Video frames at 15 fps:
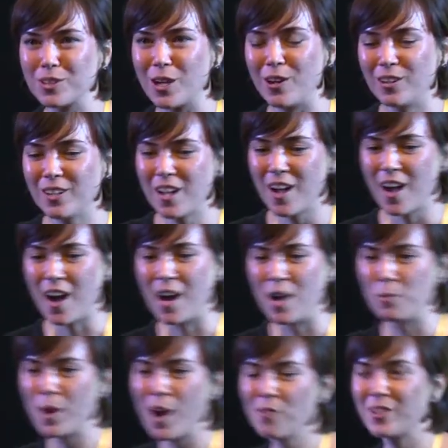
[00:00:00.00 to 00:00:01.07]
So
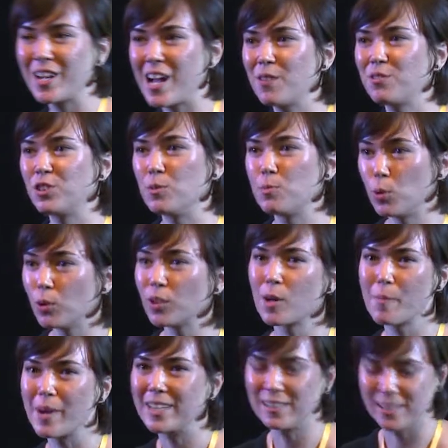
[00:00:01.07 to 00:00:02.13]
we often have to pool our
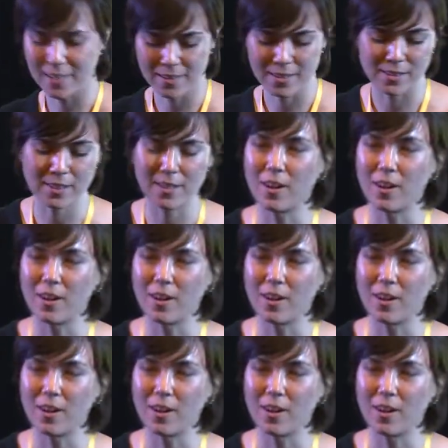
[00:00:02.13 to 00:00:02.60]
money like this